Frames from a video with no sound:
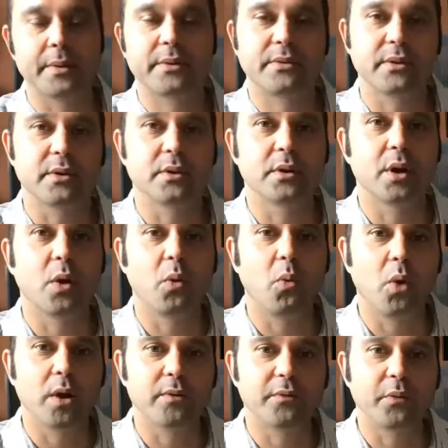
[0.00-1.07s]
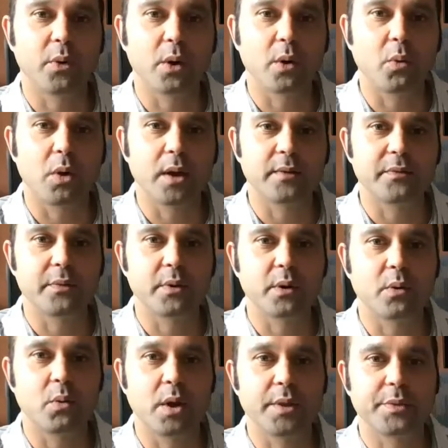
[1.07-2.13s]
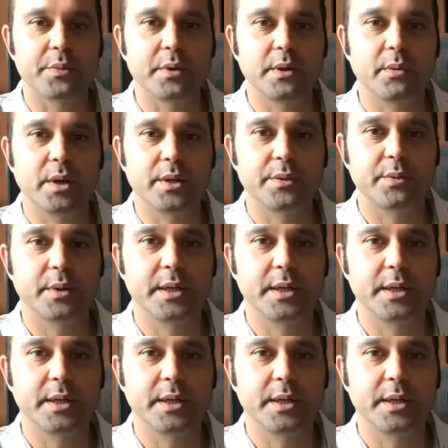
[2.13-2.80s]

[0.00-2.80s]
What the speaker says: So you could go 1, 4, 1, 4, 1, 3, 1, 3.